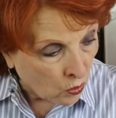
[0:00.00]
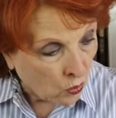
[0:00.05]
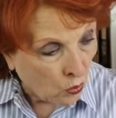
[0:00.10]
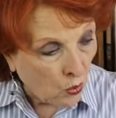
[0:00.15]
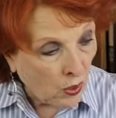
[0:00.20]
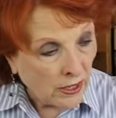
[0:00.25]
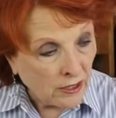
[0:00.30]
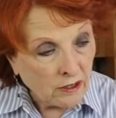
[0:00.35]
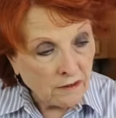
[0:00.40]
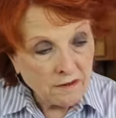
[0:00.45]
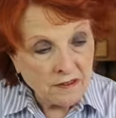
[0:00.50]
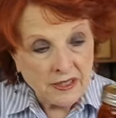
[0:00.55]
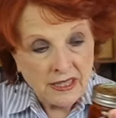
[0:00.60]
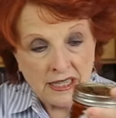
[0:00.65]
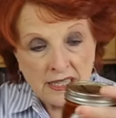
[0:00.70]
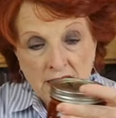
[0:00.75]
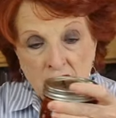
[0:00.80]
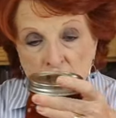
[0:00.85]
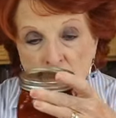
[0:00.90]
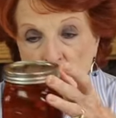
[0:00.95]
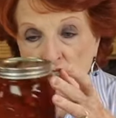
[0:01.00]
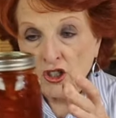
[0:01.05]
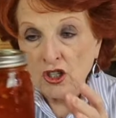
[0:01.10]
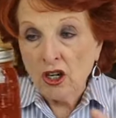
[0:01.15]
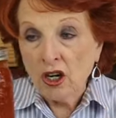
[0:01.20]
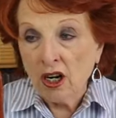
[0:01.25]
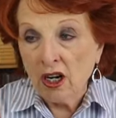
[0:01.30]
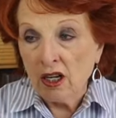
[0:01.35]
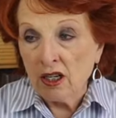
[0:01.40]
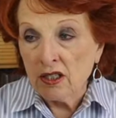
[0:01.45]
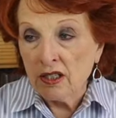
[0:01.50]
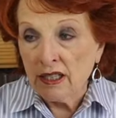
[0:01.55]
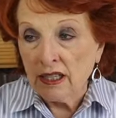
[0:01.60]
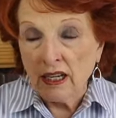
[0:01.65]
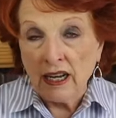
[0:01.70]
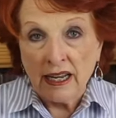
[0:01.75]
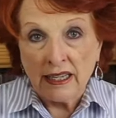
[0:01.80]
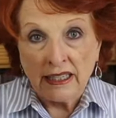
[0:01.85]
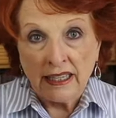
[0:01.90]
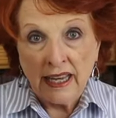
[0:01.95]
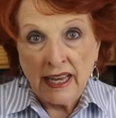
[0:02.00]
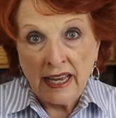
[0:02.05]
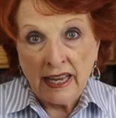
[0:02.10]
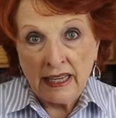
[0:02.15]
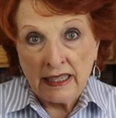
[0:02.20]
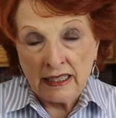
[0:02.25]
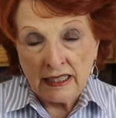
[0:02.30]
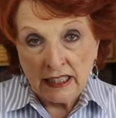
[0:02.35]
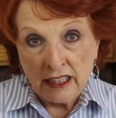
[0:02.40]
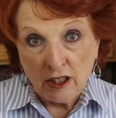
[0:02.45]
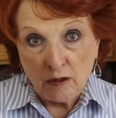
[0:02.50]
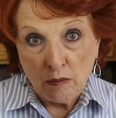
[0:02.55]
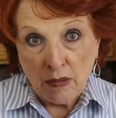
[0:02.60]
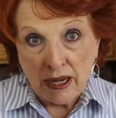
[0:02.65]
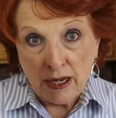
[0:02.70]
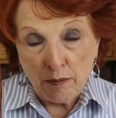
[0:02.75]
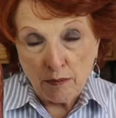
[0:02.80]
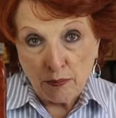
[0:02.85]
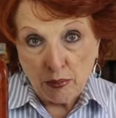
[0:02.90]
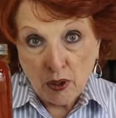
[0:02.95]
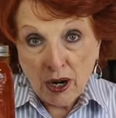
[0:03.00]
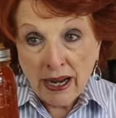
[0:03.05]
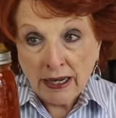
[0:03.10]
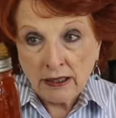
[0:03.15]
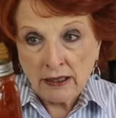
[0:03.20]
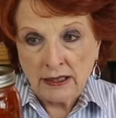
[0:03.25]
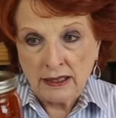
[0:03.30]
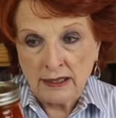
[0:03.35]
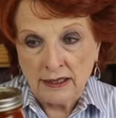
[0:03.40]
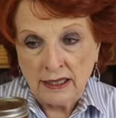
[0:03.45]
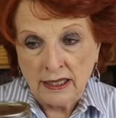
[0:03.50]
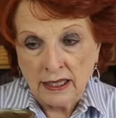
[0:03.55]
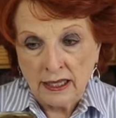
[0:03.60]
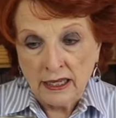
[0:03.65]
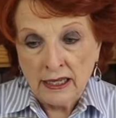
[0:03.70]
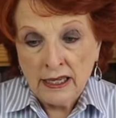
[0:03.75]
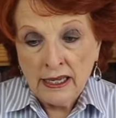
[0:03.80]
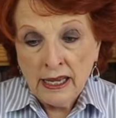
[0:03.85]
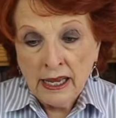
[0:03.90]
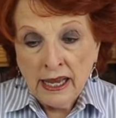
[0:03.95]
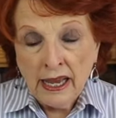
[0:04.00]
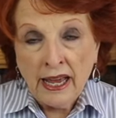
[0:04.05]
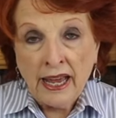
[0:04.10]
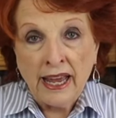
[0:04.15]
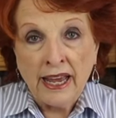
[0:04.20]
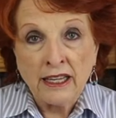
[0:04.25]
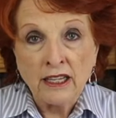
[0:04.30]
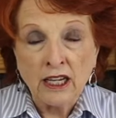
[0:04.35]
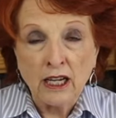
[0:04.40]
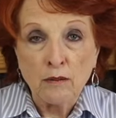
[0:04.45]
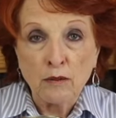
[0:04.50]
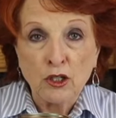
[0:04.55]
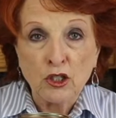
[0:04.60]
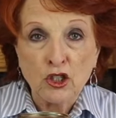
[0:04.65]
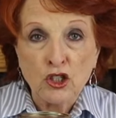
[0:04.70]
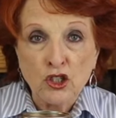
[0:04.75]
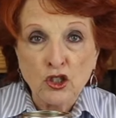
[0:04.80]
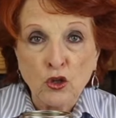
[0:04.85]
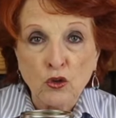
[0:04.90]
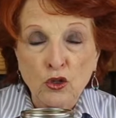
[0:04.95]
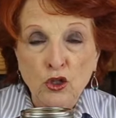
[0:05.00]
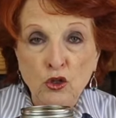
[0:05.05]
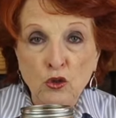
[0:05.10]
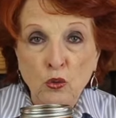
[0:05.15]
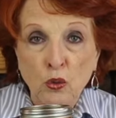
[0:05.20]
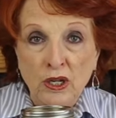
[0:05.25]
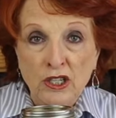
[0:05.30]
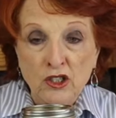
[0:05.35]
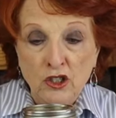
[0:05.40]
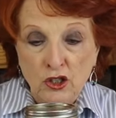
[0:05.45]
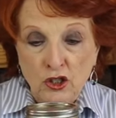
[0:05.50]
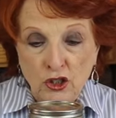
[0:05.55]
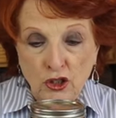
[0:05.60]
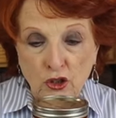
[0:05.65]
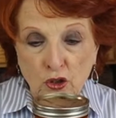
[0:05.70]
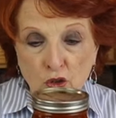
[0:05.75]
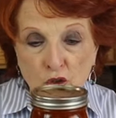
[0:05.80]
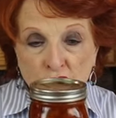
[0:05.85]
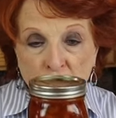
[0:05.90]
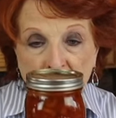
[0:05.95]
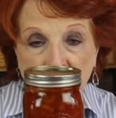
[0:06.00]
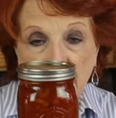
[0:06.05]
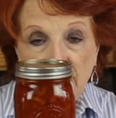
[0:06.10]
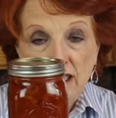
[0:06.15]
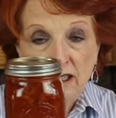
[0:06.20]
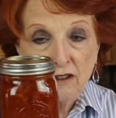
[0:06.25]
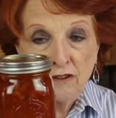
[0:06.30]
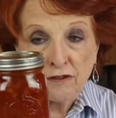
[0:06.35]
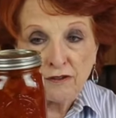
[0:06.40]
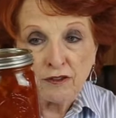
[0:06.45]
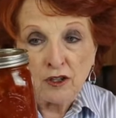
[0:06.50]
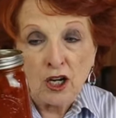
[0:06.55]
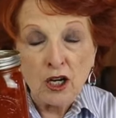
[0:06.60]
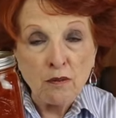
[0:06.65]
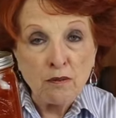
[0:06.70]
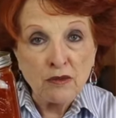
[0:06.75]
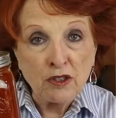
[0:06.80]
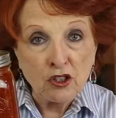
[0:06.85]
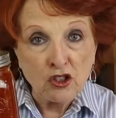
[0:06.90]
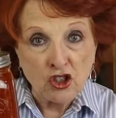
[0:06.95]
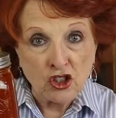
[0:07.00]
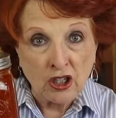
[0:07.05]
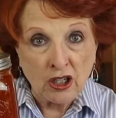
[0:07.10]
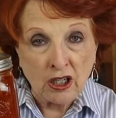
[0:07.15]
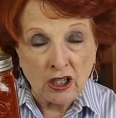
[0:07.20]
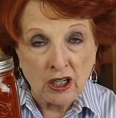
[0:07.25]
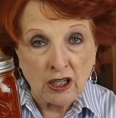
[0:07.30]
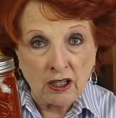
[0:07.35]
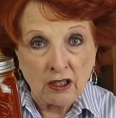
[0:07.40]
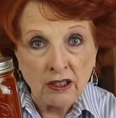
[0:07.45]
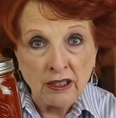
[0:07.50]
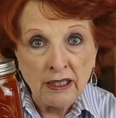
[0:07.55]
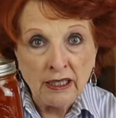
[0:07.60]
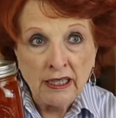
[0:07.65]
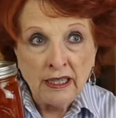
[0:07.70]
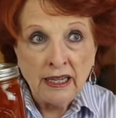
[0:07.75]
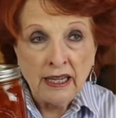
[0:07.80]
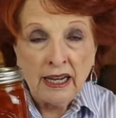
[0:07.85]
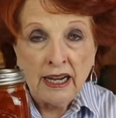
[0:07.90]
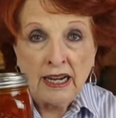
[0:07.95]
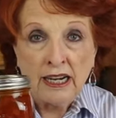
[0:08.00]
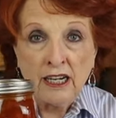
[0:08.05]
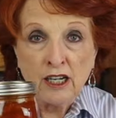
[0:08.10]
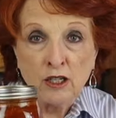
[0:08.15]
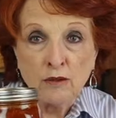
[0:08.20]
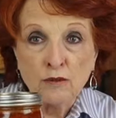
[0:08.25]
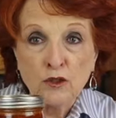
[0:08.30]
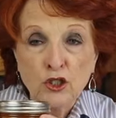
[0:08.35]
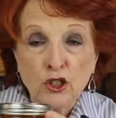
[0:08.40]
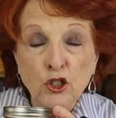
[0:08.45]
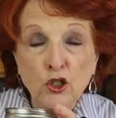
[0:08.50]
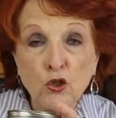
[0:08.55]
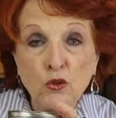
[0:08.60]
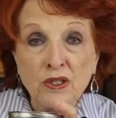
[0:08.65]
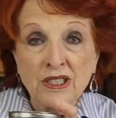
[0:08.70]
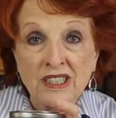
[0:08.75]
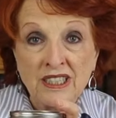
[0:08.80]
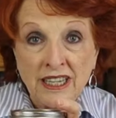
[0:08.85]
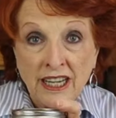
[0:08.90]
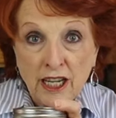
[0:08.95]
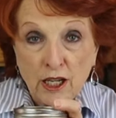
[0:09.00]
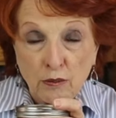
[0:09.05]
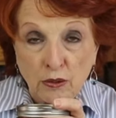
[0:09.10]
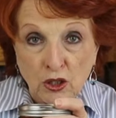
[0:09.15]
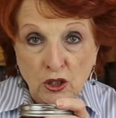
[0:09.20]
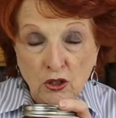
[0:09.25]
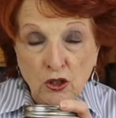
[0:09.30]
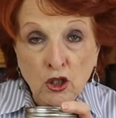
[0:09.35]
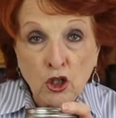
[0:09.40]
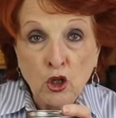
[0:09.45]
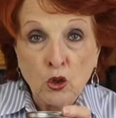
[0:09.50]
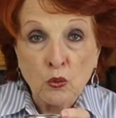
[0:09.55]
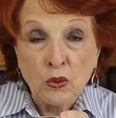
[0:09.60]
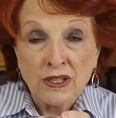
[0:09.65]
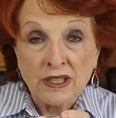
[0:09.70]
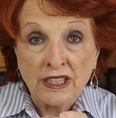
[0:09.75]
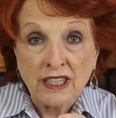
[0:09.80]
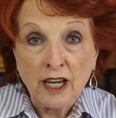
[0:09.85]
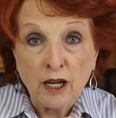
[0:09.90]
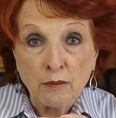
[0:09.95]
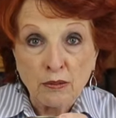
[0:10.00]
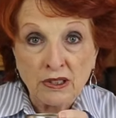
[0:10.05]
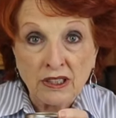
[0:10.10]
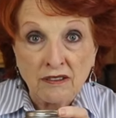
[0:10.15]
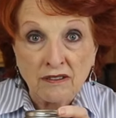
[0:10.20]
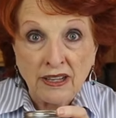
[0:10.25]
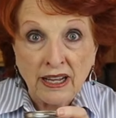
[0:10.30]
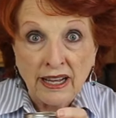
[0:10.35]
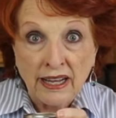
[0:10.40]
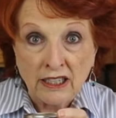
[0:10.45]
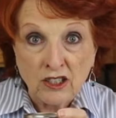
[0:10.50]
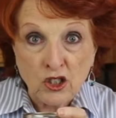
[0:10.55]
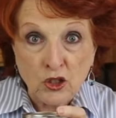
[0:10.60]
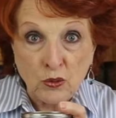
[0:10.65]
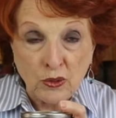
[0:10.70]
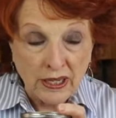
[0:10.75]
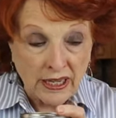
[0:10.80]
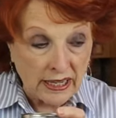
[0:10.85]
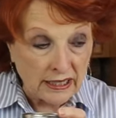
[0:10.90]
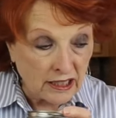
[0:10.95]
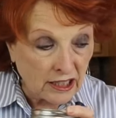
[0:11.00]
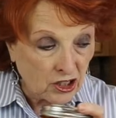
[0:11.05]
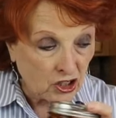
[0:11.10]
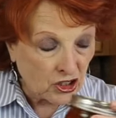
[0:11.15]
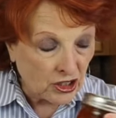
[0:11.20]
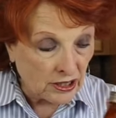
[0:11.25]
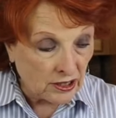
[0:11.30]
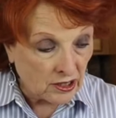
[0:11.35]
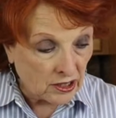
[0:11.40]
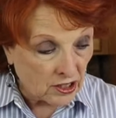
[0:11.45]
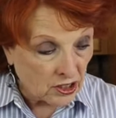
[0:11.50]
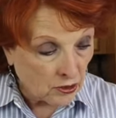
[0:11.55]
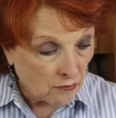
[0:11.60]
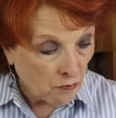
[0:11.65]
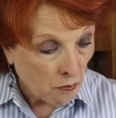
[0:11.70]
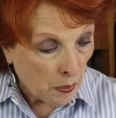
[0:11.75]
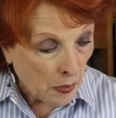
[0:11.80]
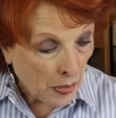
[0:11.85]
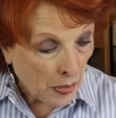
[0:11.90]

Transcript: one of these jars that I canned in my practicing and I'm going to show you what to do to get it from the jar um, to the table with a couple of extra additions.